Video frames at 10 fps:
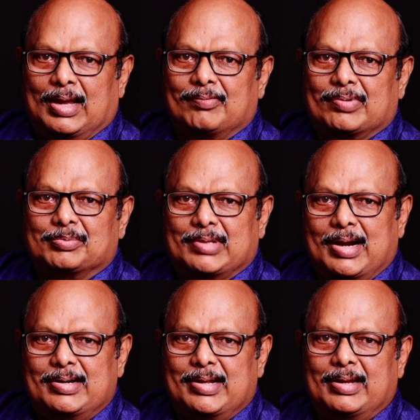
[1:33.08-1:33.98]
And from
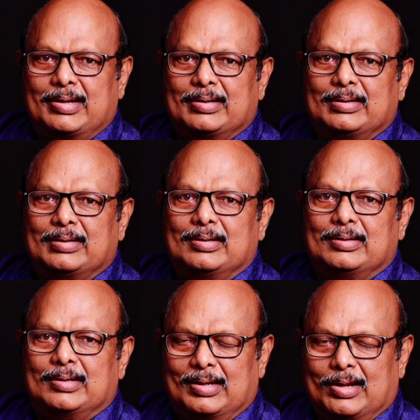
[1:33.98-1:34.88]
that day
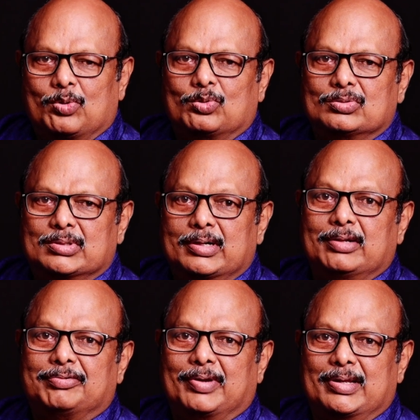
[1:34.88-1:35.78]
till now,
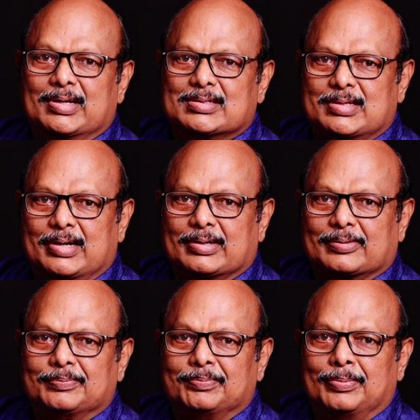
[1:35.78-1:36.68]
35 years
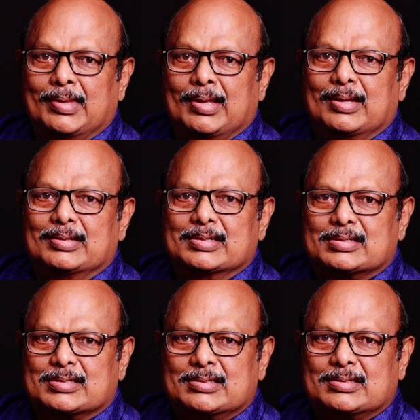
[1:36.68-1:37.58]
later,
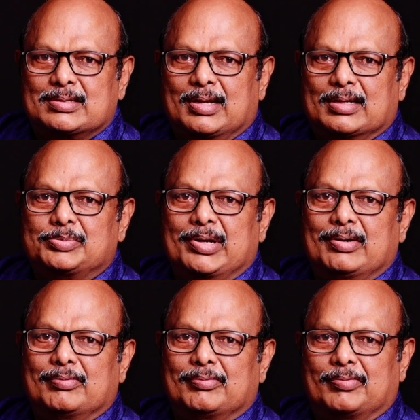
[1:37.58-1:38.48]
this trust has
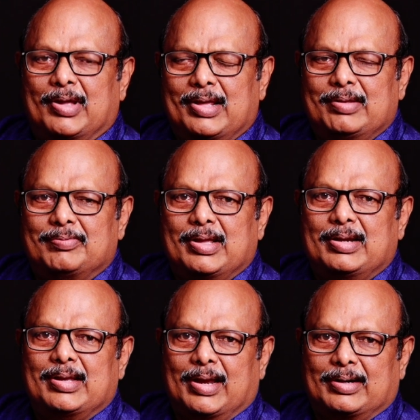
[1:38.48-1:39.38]
been very,
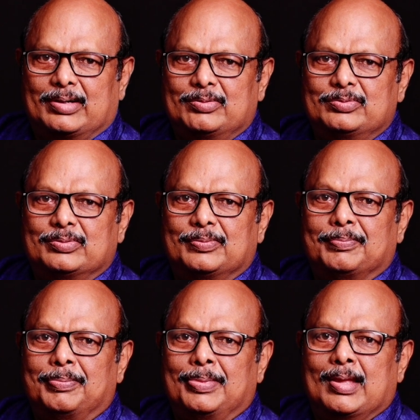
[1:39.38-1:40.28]
very active,
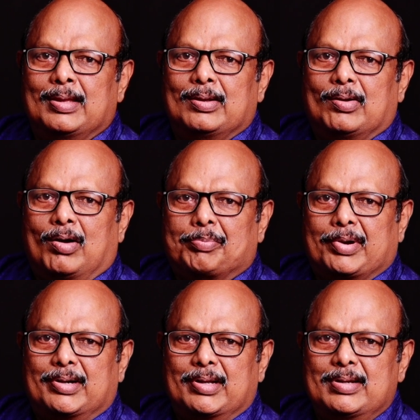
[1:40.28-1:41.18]

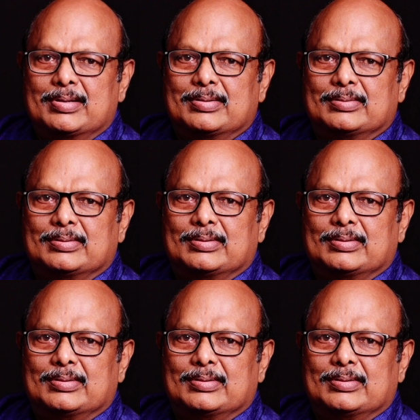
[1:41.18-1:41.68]
operating,